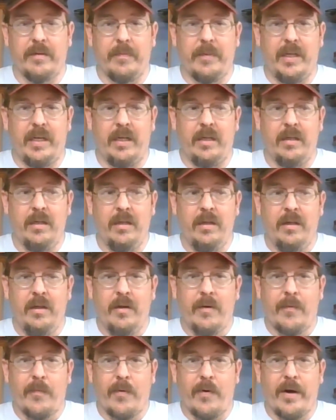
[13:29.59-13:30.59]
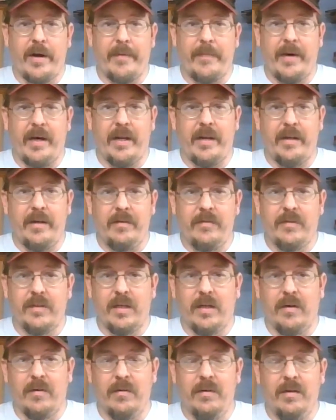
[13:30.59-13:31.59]
to be worried about it.
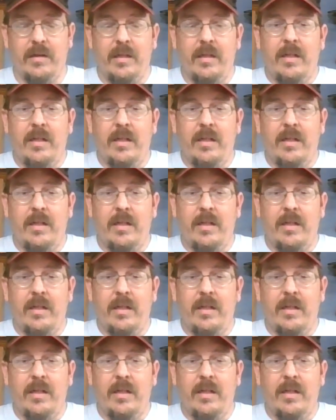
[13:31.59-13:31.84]
So